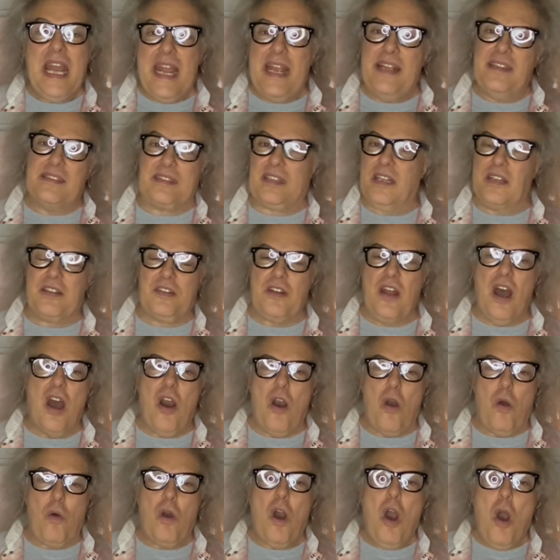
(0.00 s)
he said,
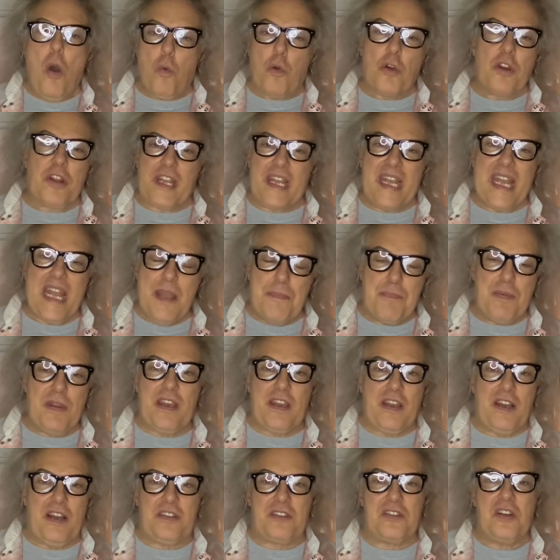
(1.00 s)
no, we're
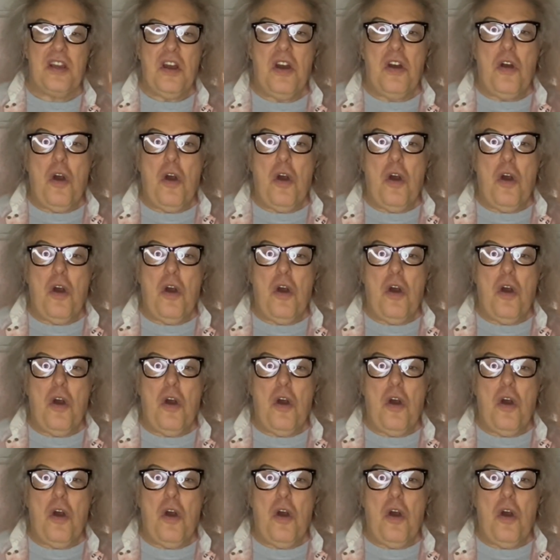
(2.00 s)
keeping it.